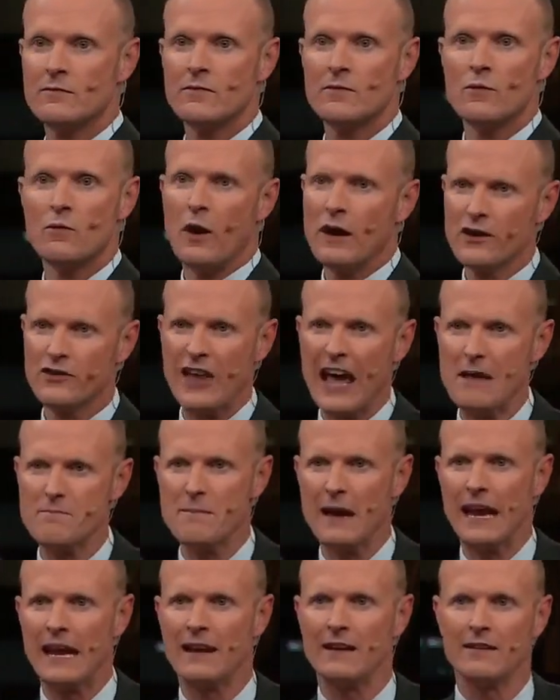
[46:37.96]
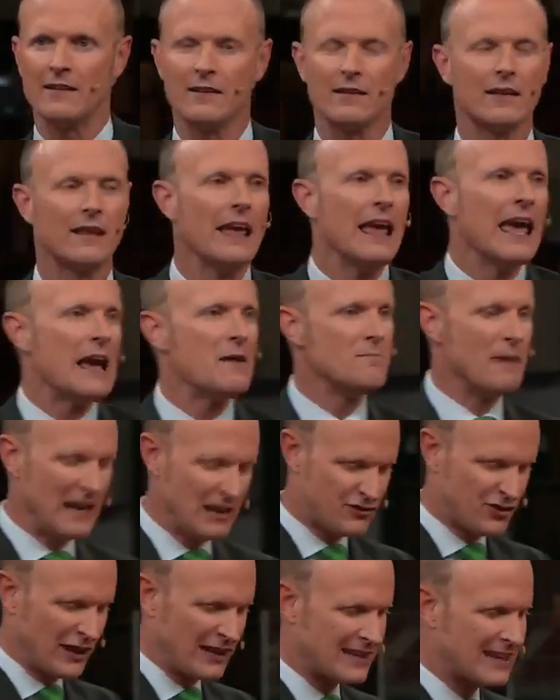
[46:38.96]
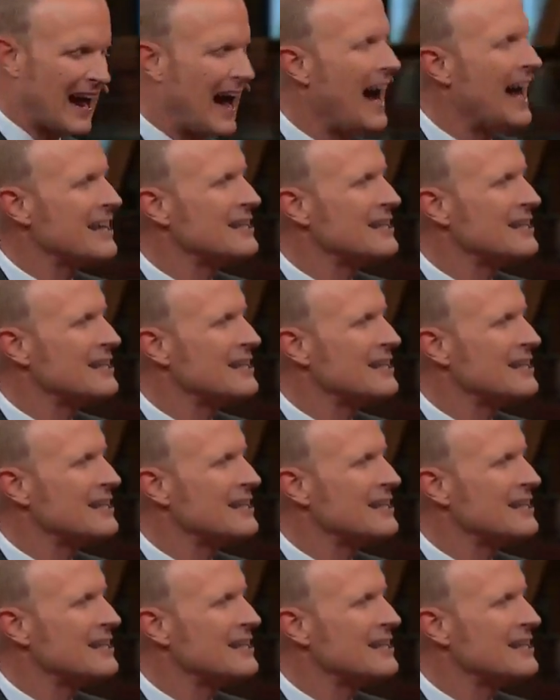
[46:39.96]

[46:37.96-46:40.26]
What does that mean? It means that God